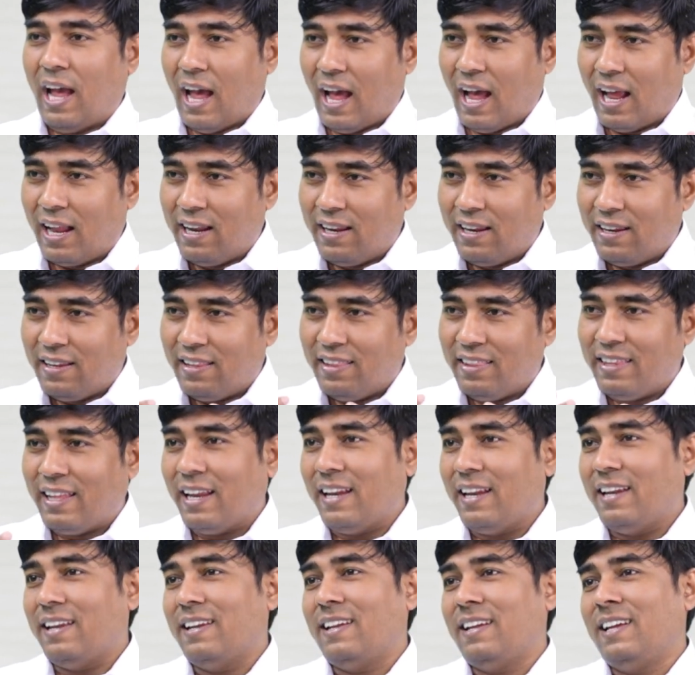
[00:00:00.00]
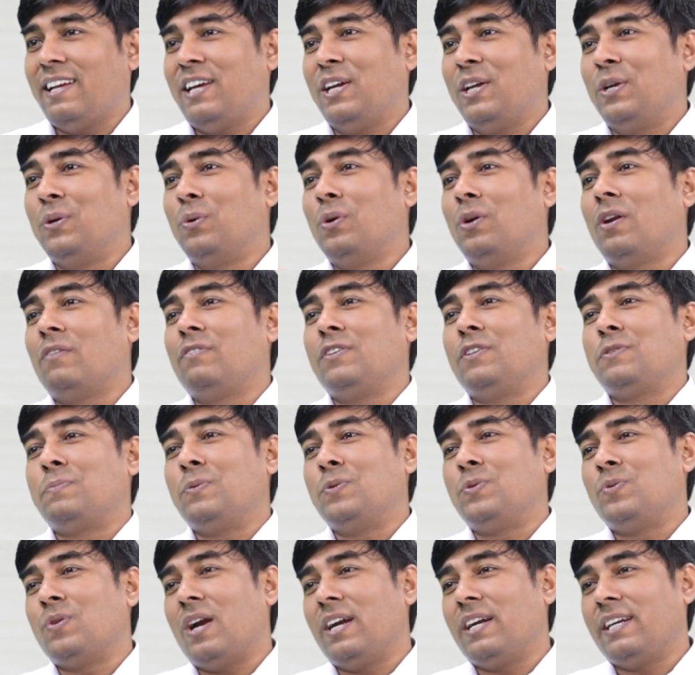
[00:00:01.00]
And then role of
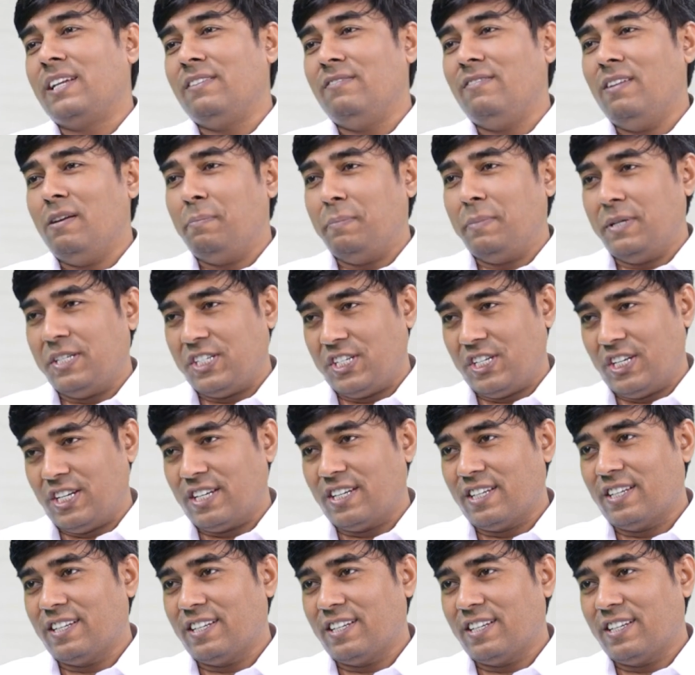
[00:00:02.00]
spirituality will pitch in.